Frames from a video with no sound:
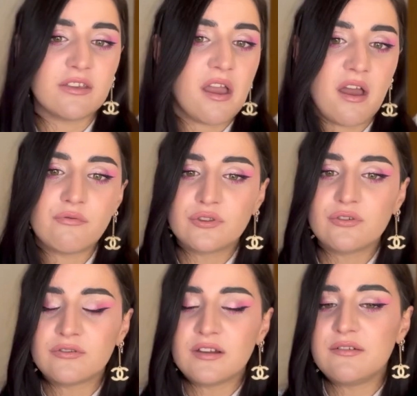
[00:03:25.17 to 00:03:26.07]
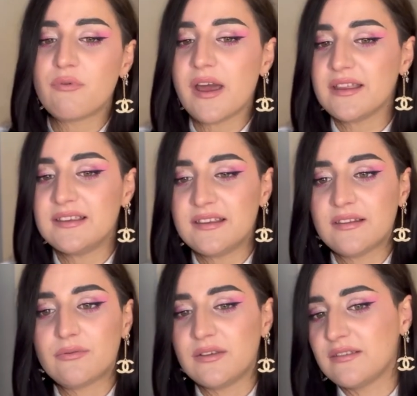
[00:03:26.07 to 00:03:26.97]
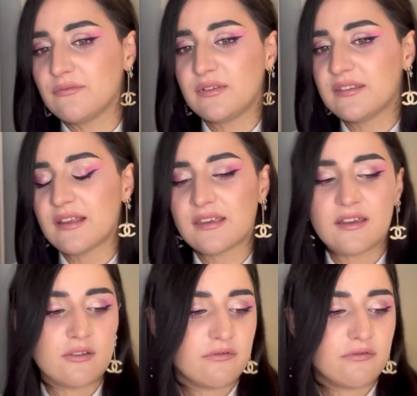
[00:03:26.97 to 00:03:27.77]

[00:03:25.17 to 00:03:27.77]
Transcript: Yeah, I would totally wear this with that kind of